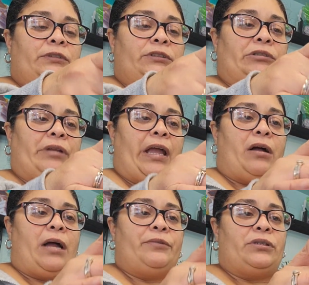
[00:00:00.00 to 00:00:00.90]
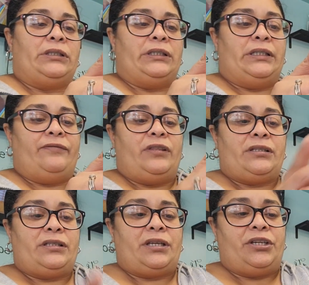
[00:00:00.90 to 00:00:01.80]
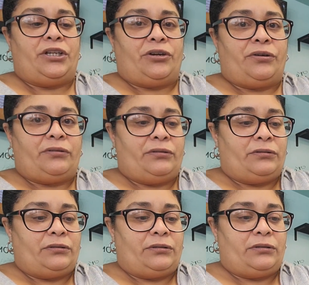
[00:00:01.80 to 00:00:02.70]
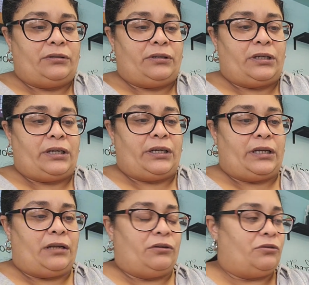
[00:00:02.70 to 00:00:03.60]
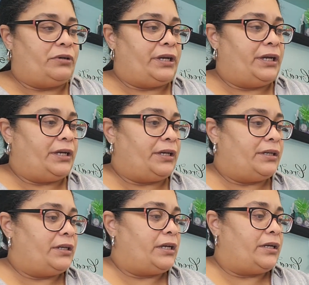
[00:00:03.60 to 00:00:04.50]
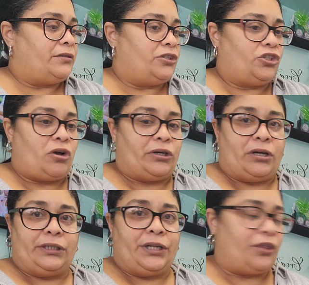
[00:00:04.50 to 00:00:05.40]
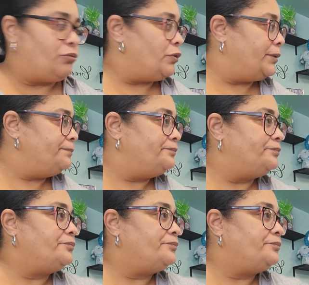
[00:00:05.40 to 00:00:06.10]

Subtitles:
So now I'm going to leave this here, and I'll go ahead and start on another one.